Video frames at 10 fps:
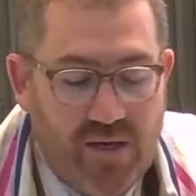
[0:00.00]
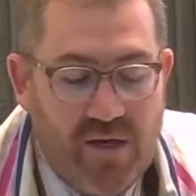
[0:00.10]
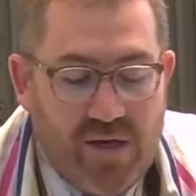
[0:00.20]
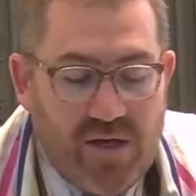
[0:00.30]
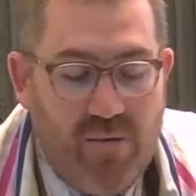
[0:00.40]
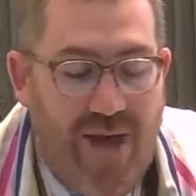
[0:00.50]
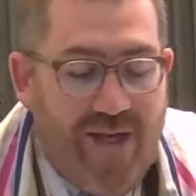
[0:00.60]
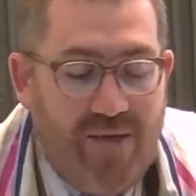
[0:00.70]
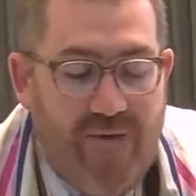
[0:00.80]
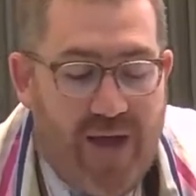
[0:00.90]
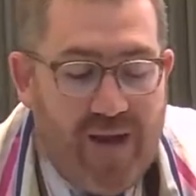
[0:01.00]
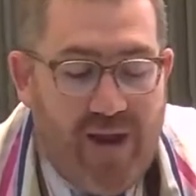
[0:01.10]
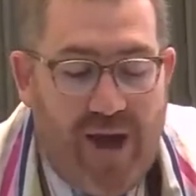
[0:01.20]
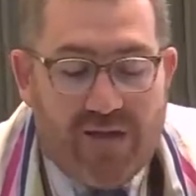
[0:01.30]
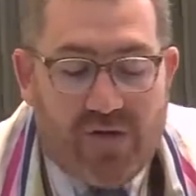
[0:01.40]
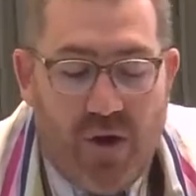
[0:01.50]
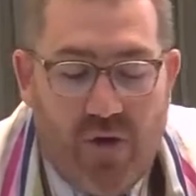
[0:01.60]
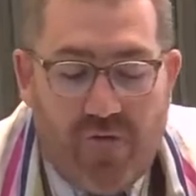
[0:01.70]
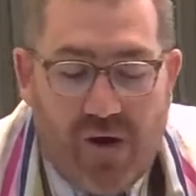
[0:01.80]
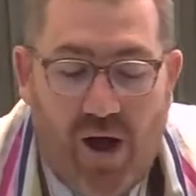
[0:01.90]
You elevated us
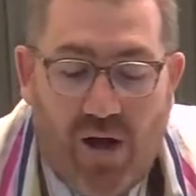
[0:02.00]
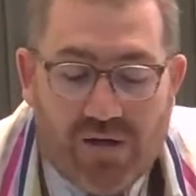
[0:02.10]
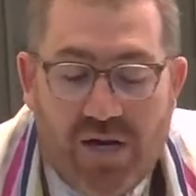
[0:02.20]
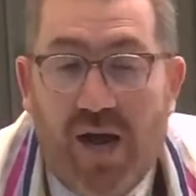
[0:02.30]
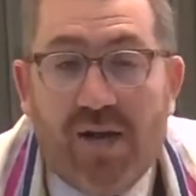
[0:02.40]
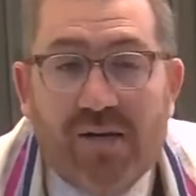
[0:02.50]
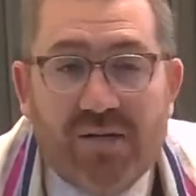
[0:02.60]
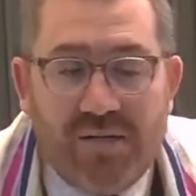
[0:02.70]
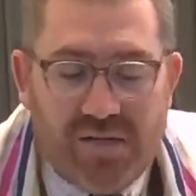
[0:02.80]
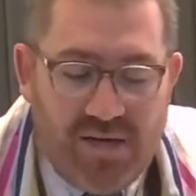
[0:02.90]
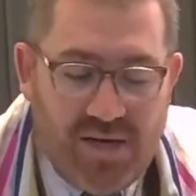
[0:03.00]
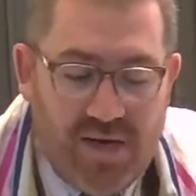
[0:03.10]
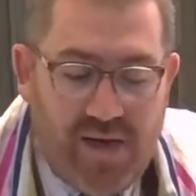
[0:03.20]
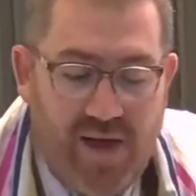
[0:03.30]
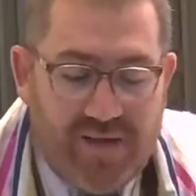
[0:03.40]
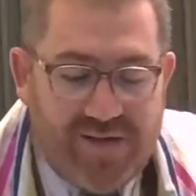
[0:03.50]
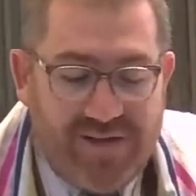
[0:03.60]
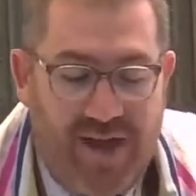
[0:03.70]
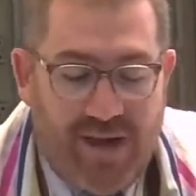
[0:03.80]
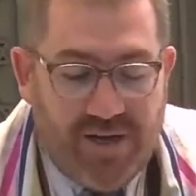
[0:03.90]
over all tongues and
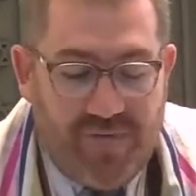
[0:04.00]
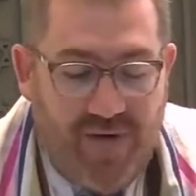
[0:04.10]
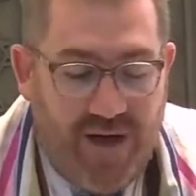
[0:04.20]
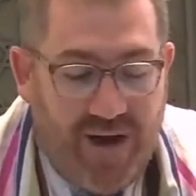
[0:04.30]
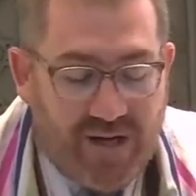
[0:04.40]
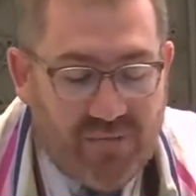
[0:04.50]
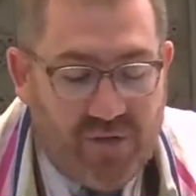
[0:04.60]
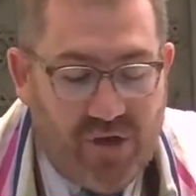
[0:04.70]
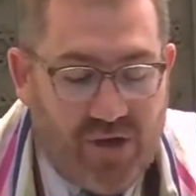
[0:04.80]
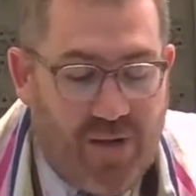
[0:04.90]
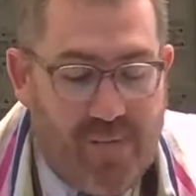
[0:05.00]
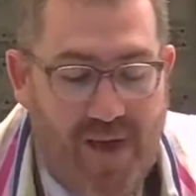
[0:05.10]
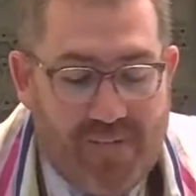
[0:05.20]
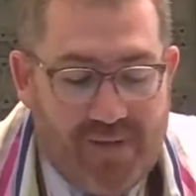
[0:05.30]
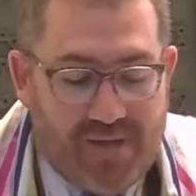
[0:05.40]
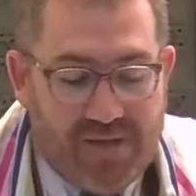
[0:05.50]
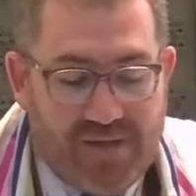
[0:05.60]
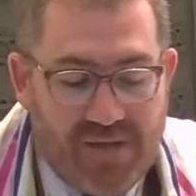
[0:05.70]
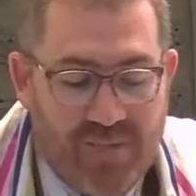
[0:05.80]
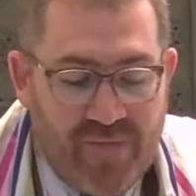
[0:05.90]
sanctified us with your
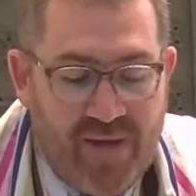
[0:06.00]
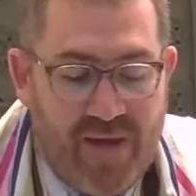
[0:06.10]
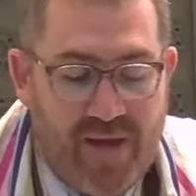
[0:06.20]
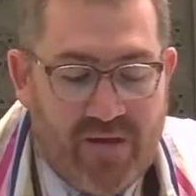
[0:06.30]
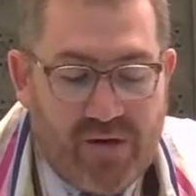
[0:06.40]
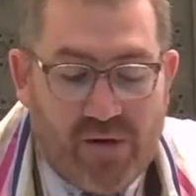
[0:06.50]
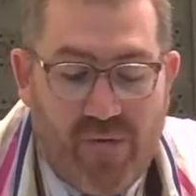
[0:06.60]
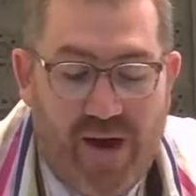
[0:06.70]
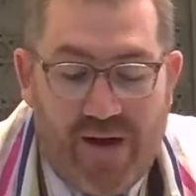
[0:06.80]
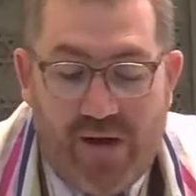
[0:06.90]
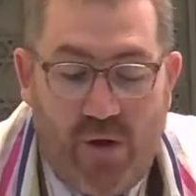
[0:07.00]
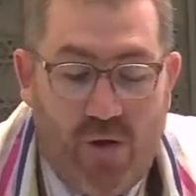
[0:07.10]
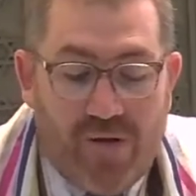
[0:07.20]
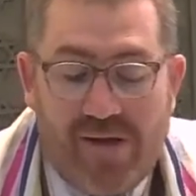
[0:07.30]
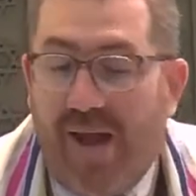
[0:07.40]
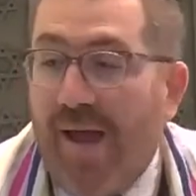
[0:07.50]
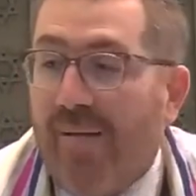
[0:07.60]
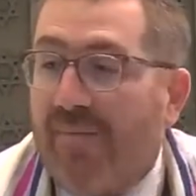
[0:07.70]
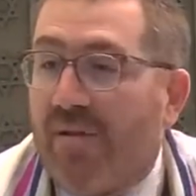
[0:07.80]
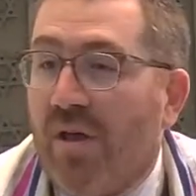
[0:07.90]
commandments, and your great and holy
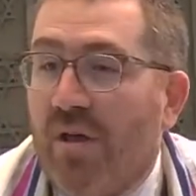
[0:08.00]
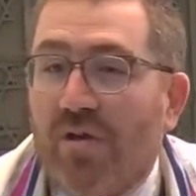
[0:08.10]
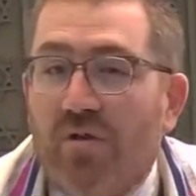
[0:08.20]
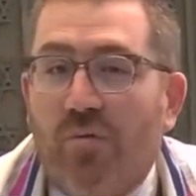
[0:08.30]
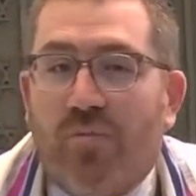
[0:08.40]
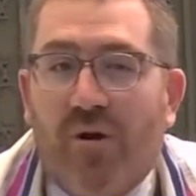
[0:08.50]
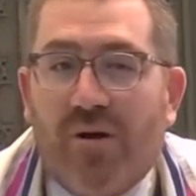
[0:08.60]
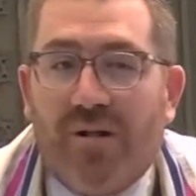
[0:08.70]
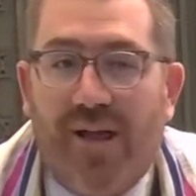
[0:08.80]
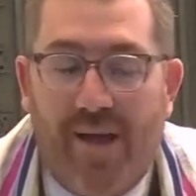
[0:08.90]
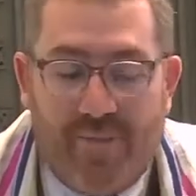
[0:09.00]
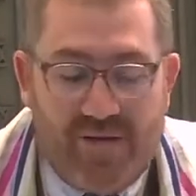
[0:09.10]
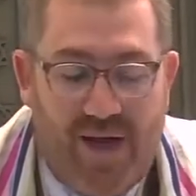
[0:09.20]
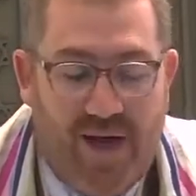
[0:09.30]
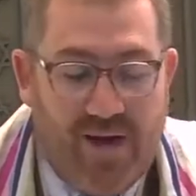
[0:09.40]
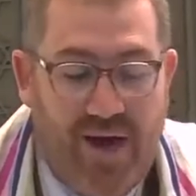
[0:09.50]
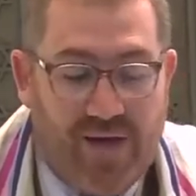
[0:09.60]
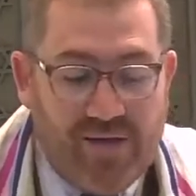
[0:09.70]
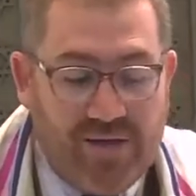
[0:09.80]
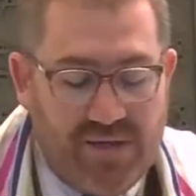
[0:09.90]
name you proclaimed on
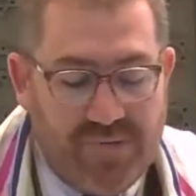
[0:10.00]
us.